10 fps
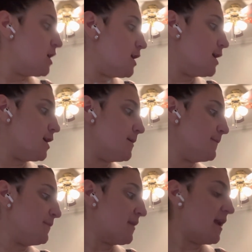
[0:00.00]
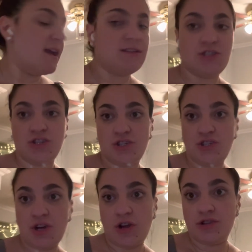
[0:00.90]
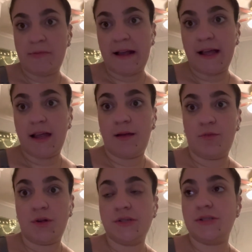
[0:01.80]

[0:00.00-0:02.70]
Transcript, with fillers: Um, I had to charge my camera,